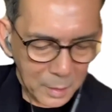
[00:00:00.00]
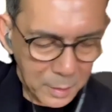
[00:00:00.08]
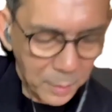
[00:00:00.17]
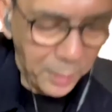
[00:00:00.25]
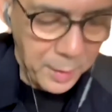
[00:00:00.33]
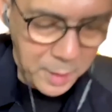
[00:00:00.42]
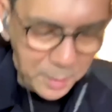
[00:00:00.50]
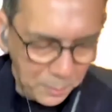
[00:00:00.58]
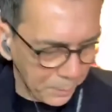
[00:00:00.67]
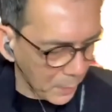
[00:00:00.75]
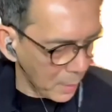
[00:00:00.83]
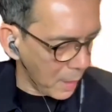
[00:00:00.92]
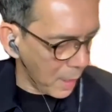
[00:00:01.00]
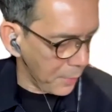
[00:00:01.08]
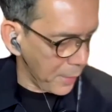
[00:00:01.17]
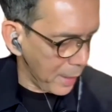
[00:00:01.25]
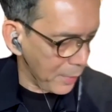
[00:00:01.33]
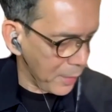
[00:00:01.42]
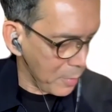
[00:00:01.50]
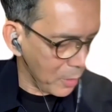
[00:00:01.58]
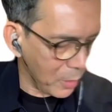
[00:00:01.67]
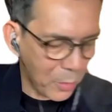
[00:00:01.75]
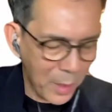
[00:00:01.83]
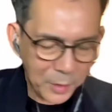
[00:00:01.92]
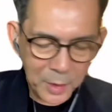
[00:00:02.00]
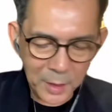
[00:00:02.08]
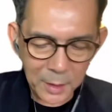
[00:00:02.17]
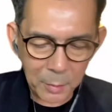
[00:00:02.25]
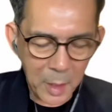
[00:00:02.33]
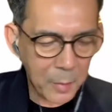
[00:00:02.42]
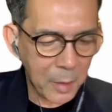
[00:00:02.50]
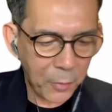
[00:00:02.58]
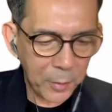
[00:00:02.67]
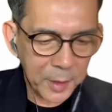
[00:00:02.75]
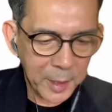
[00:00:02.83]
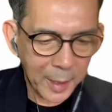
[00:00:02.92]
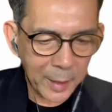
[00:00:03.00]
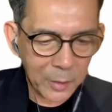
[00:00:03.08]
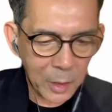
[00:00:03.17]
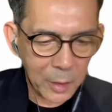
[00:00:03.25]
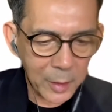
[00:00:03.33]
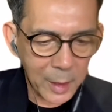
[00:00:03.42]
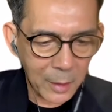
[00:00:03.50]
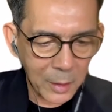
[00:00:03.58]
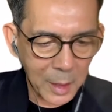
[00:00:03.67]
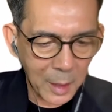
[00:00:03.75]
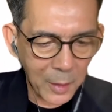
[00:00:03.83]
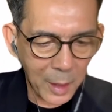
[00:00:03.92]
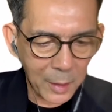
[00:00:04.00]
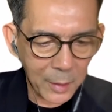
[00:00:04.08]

Thank you. Are there any more questions? Maybe from the Secretariat? Okay, there.